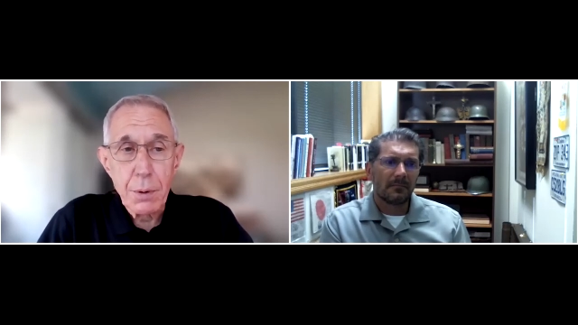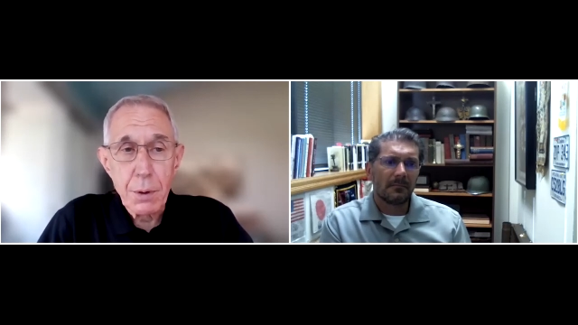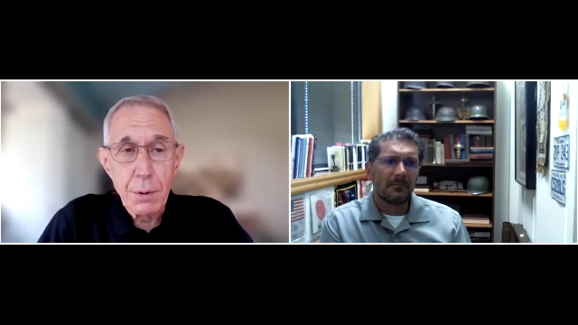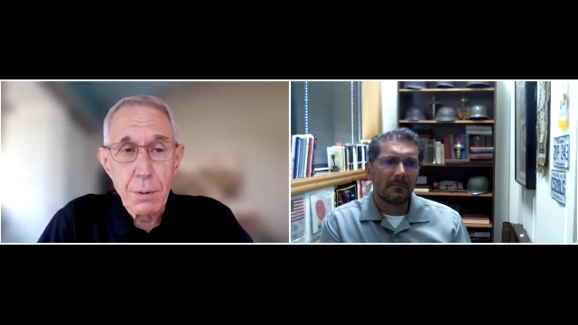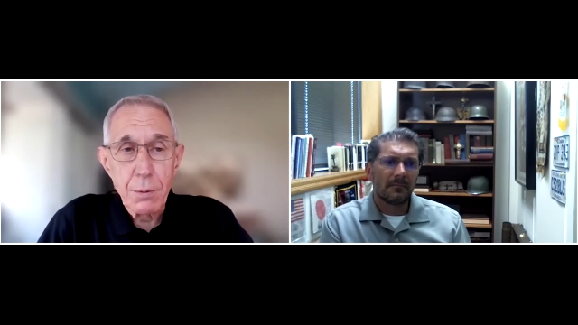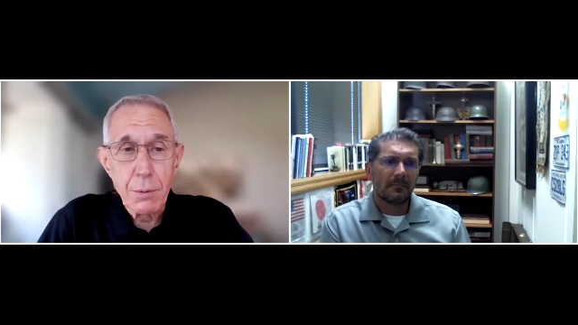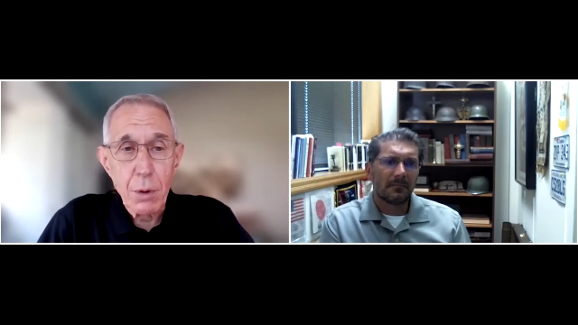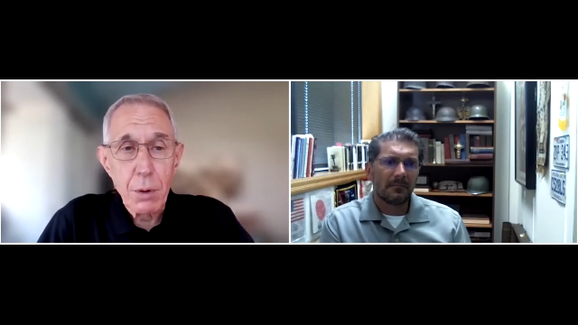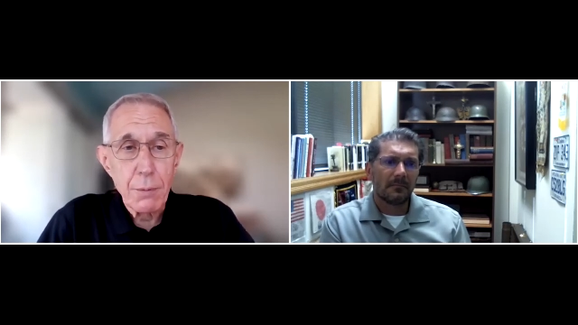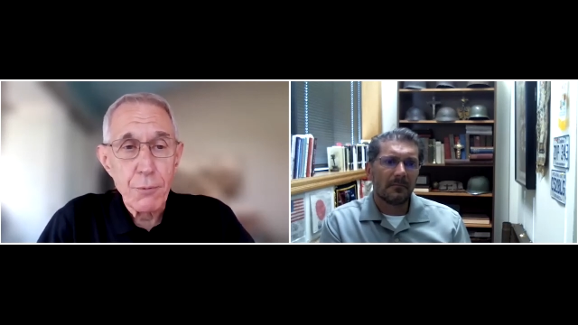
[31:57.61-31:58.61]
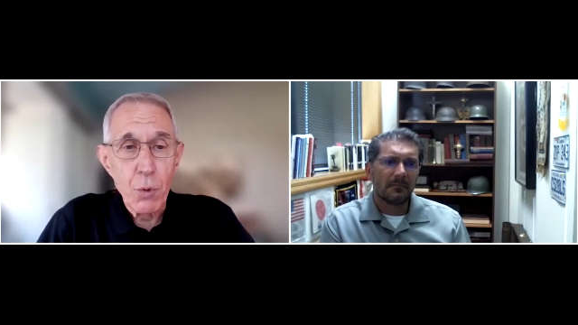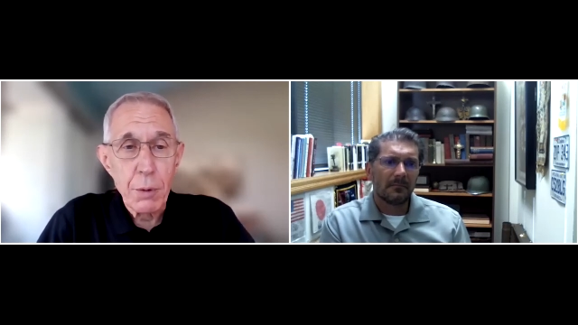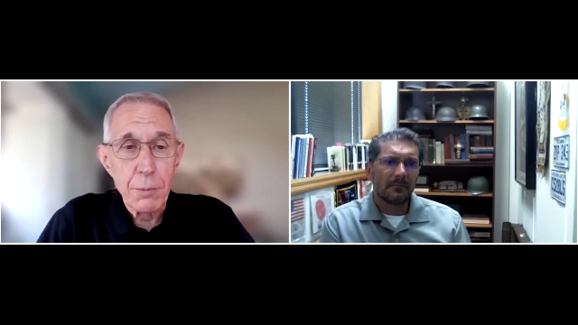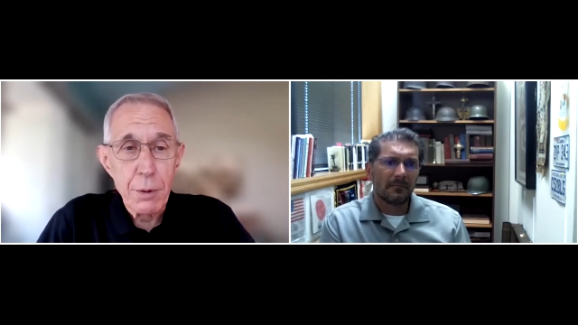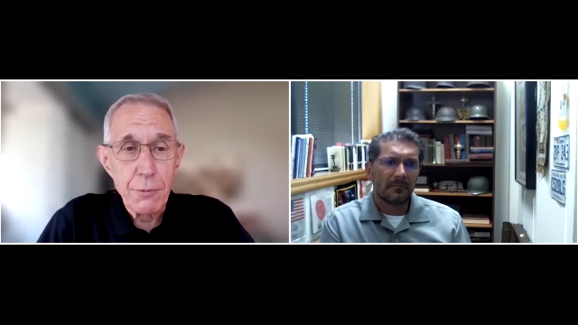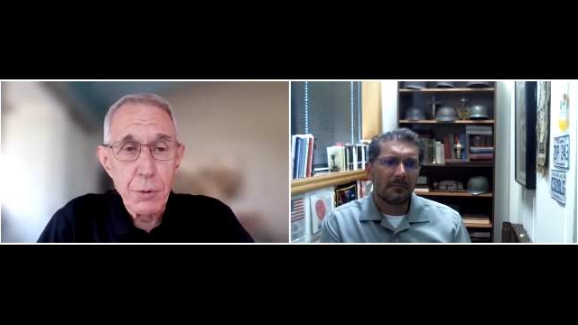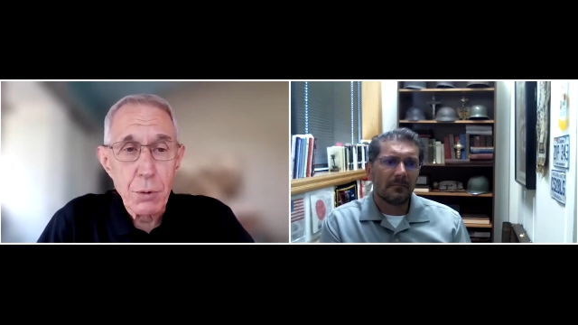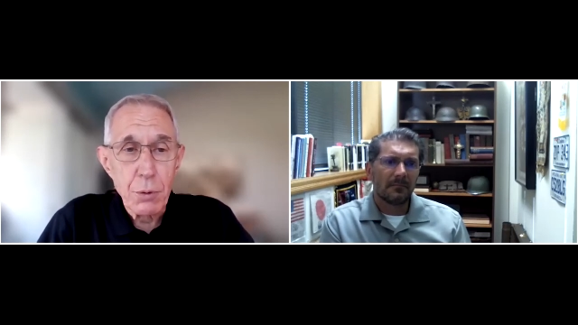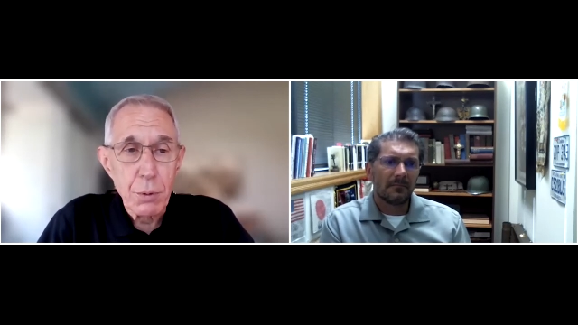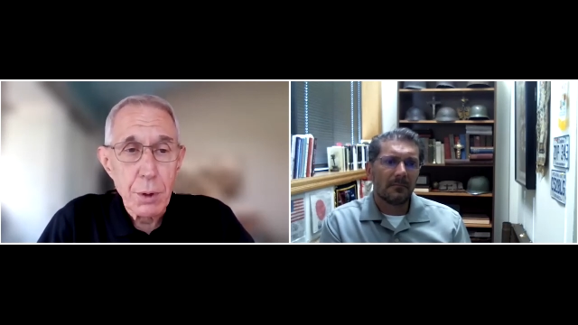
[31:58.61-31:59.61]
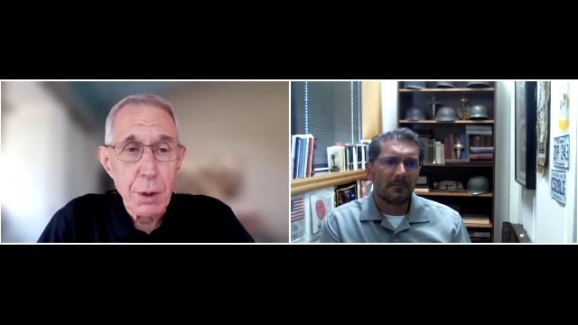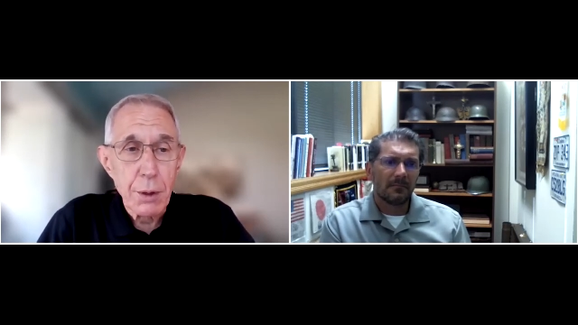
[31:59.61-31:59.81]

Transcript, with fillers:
Speaker 1: uh, or inform their view any